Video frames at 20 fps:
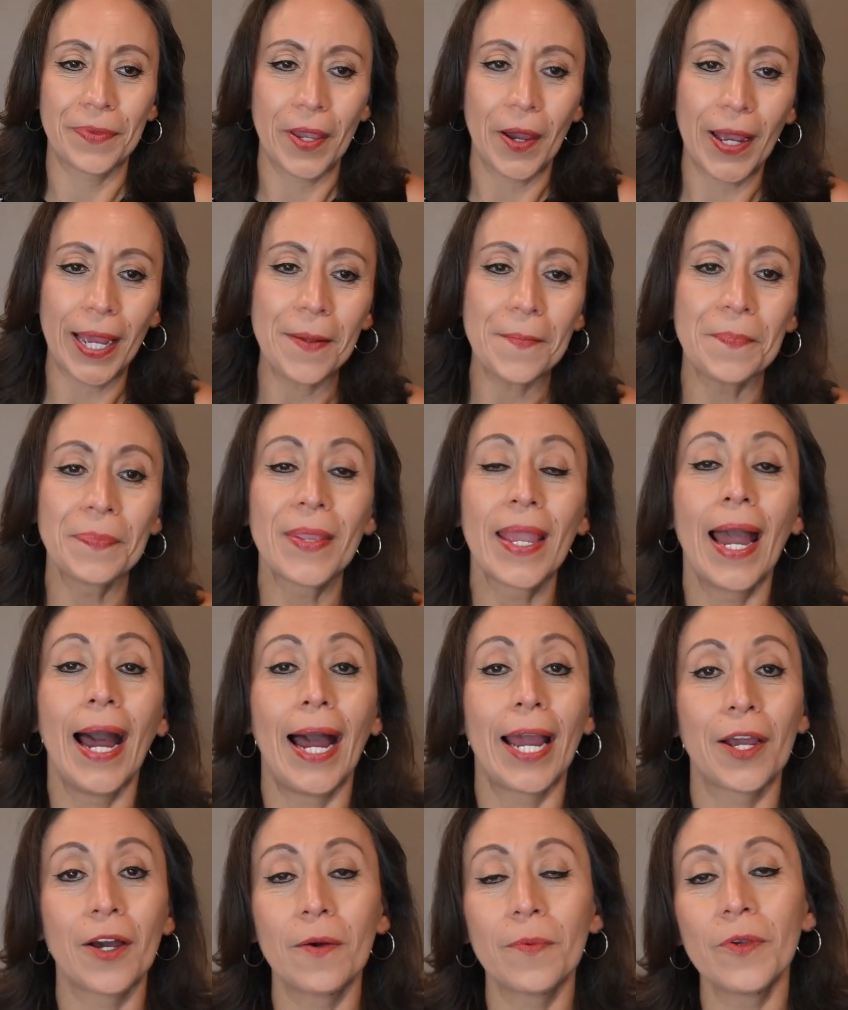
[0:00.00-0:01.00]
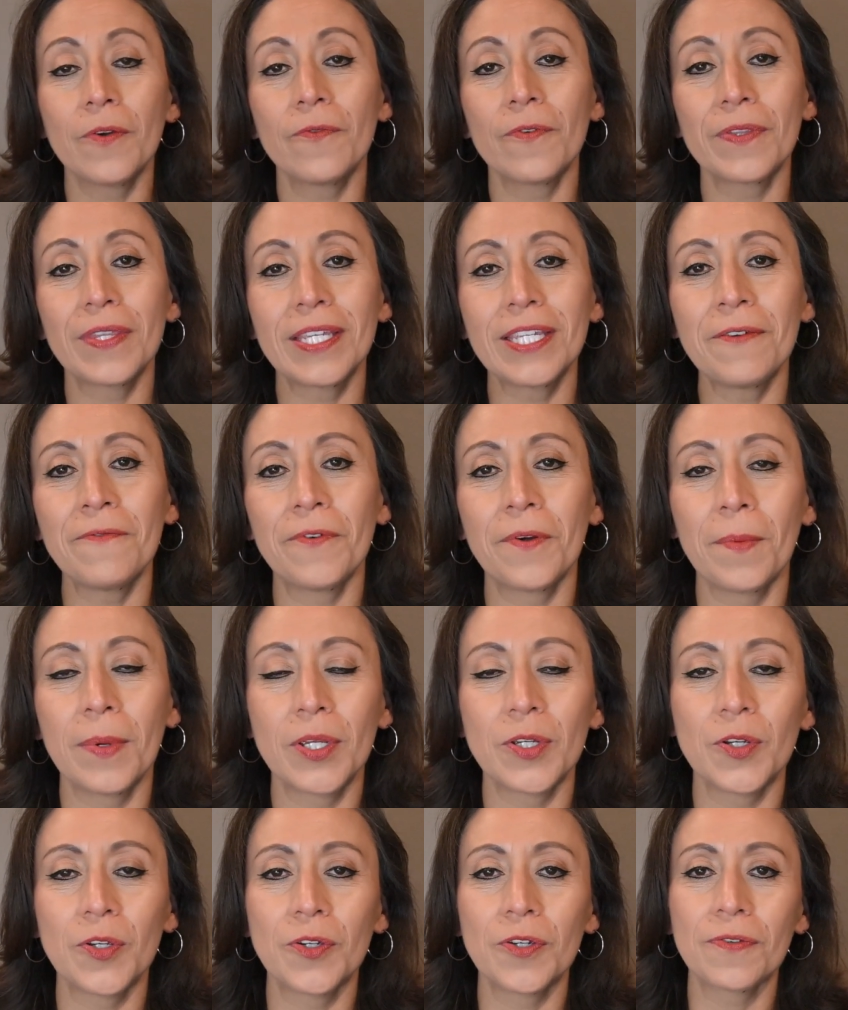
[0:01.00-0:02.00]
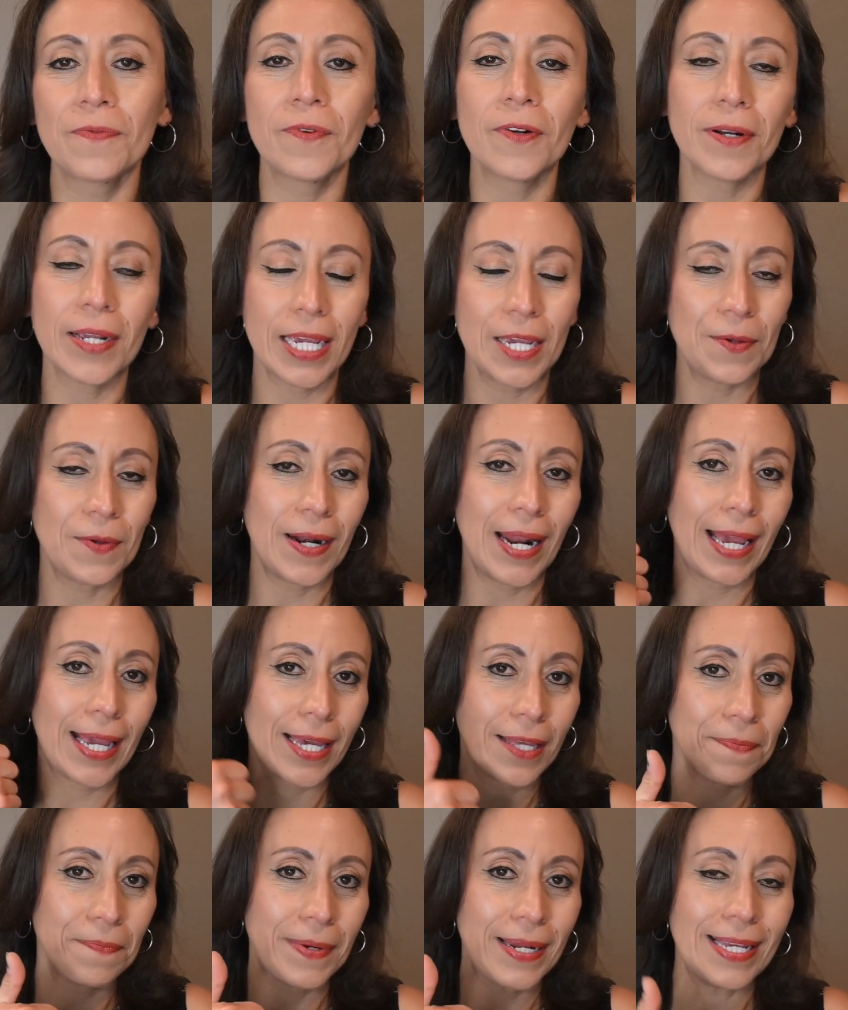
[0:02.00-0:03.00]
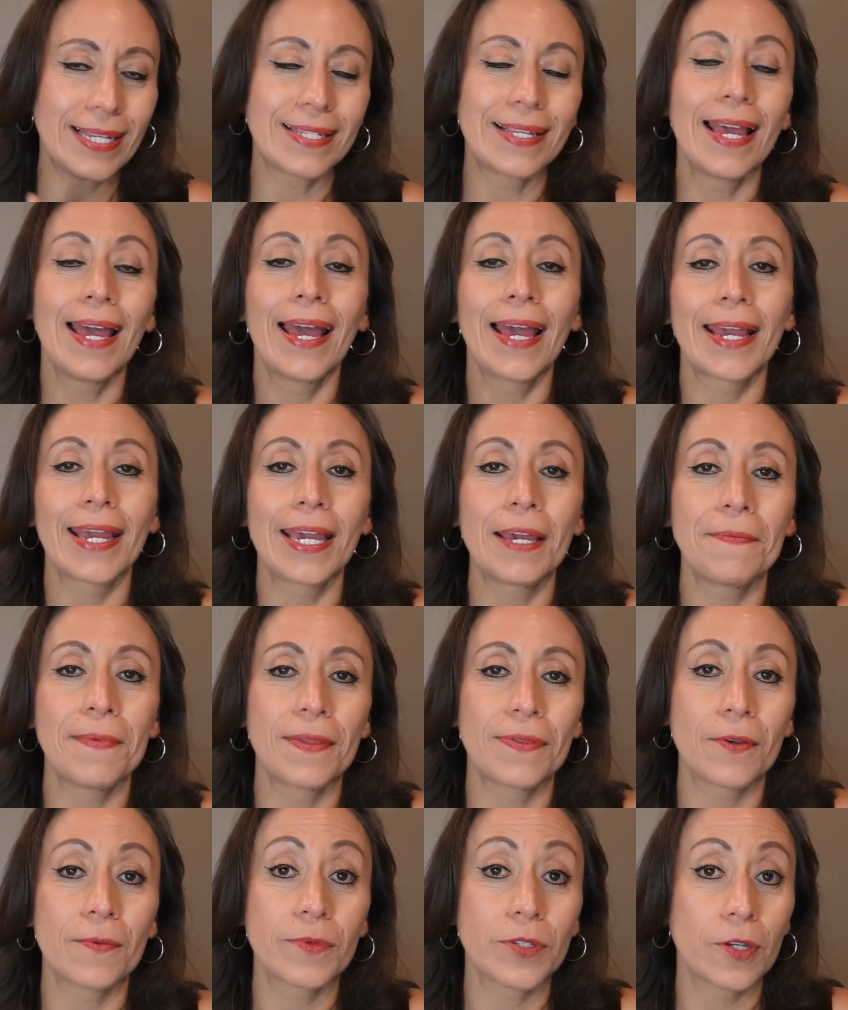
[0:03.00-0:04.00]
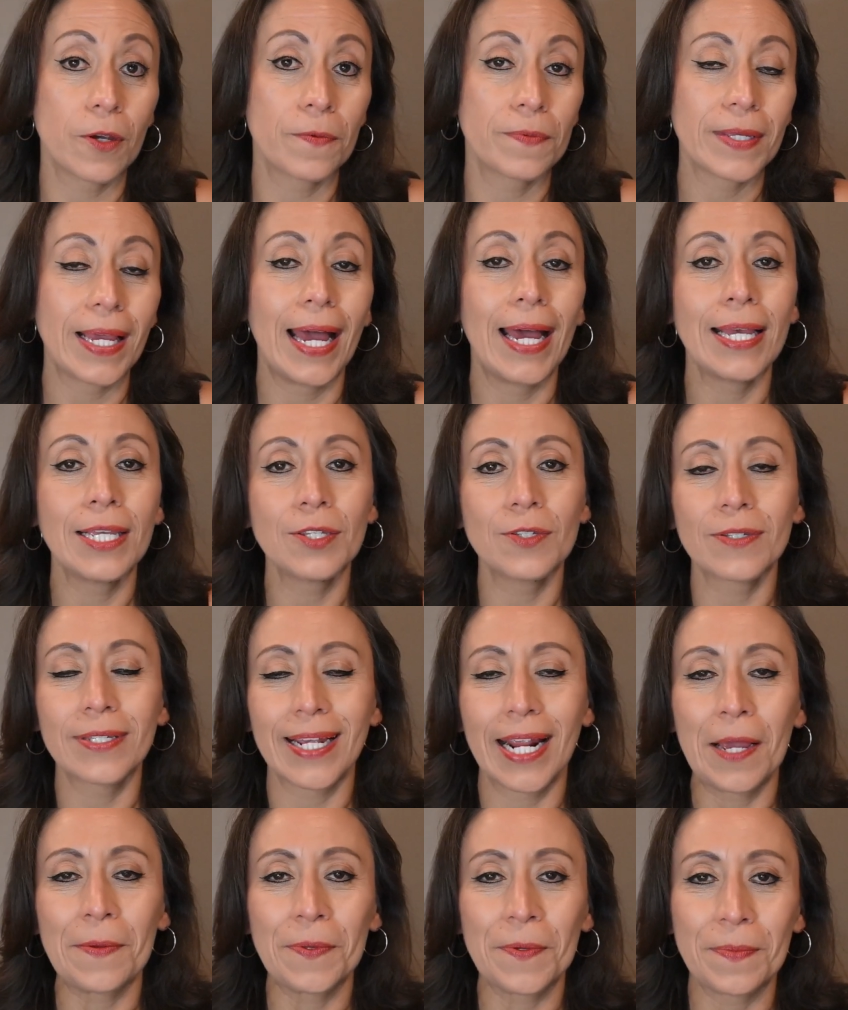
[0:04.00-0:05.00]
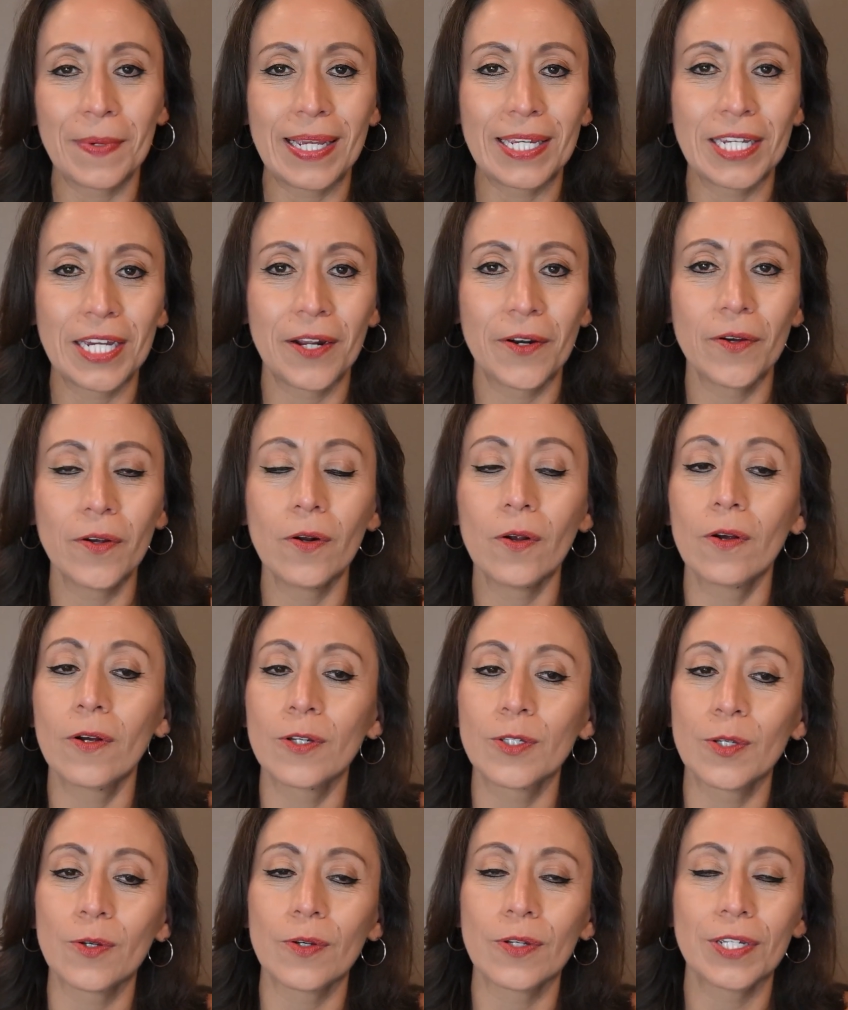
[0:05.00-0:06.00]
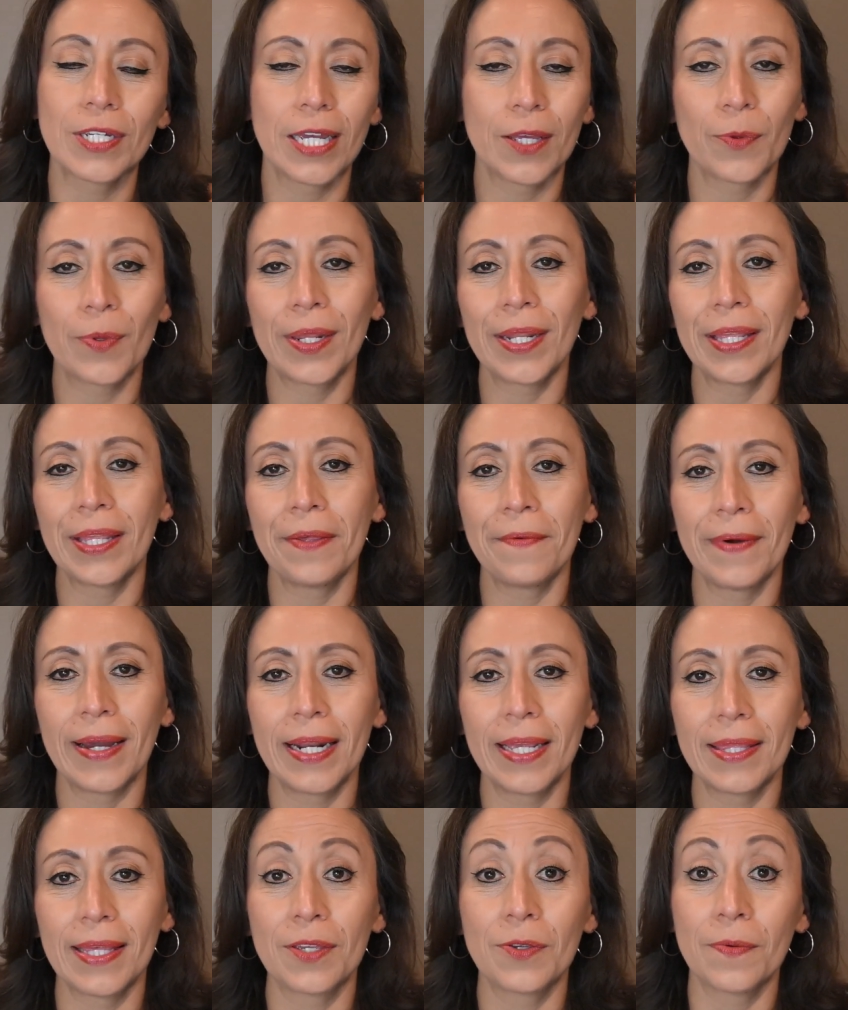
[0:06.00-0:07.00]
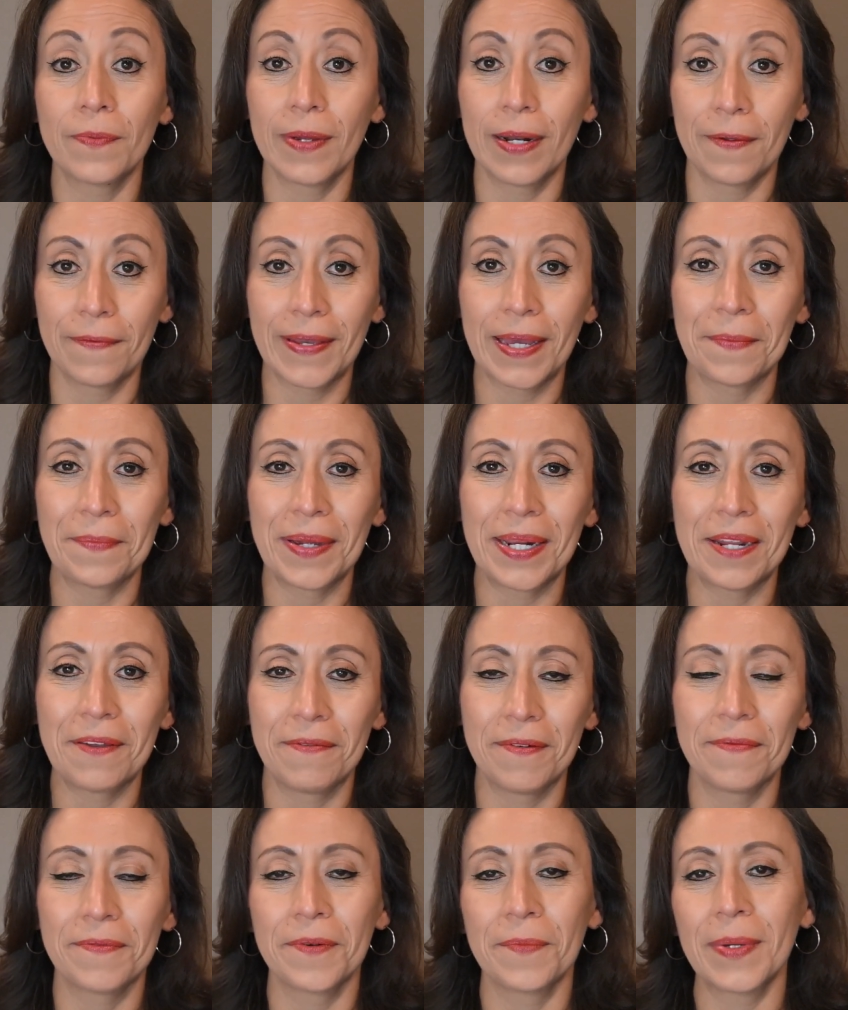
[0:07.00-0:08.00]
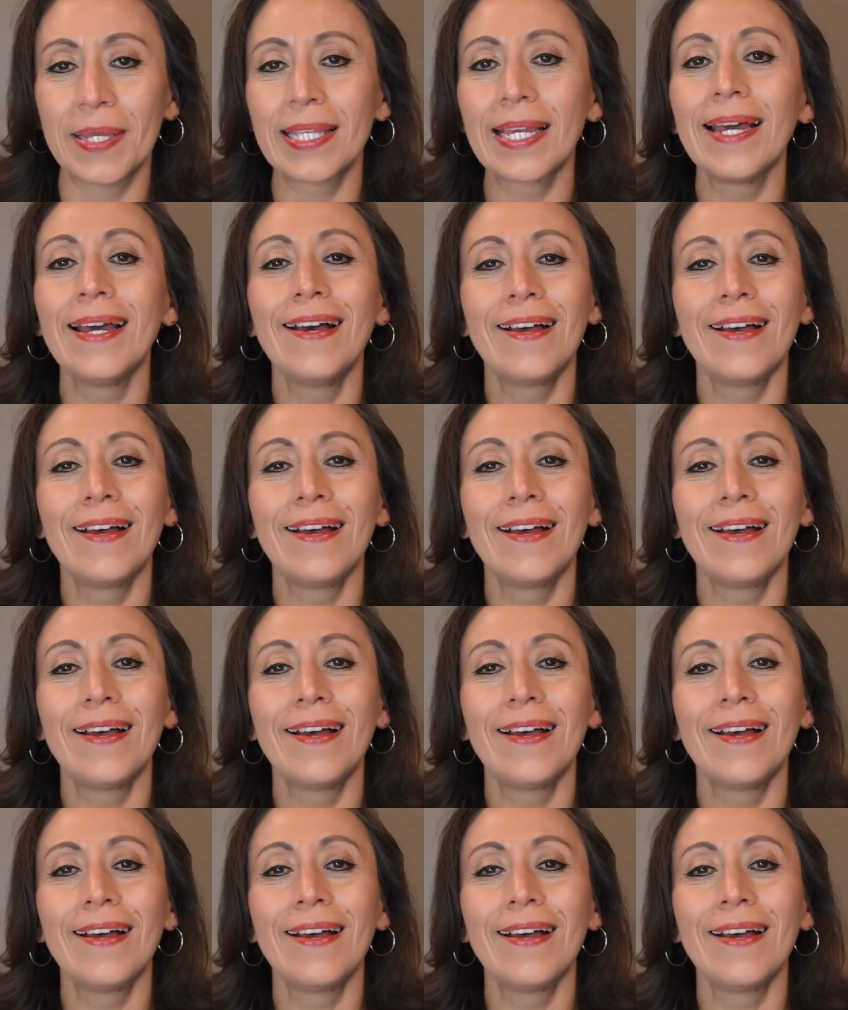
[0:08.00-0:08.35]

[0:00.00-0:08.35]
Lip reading: Okay, I hope you found this information useful. If you like it, please give a thumbs up and subscribe to my channel. Also, share with anybody that you believe can benefit from it.